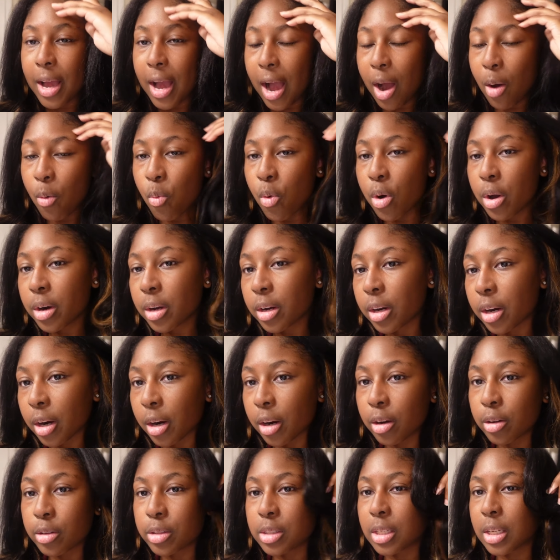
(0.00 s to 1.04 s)
I want a
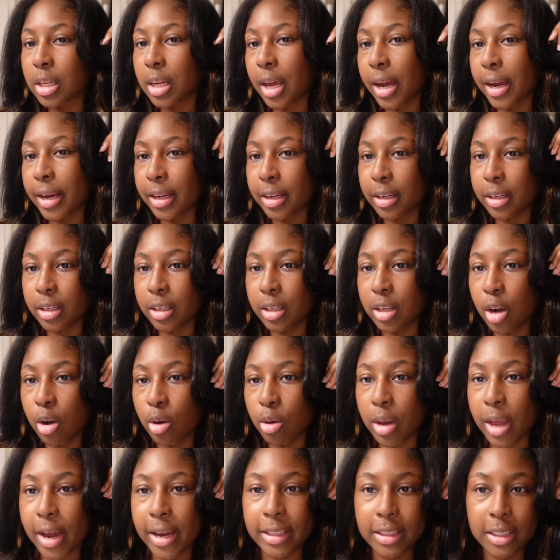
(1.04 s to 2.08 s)
curl to like go
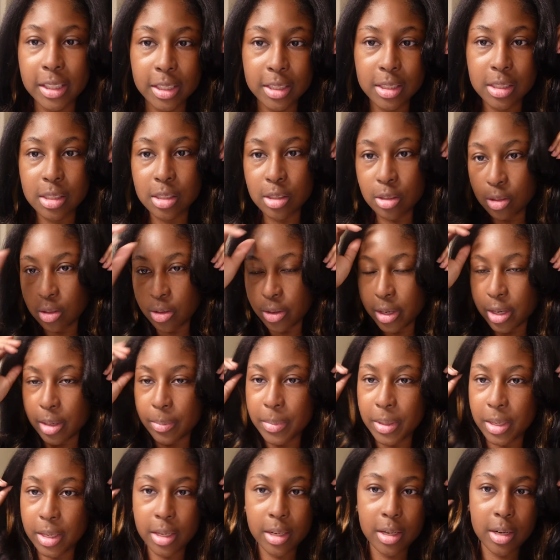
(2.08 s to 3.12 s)
like this, you know what I
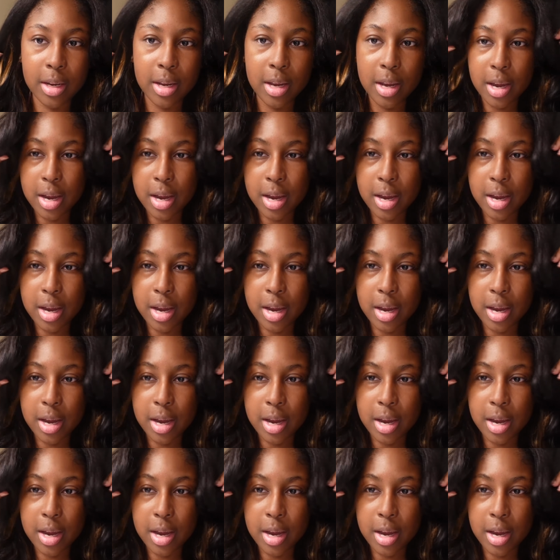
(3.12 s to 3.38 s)
mean?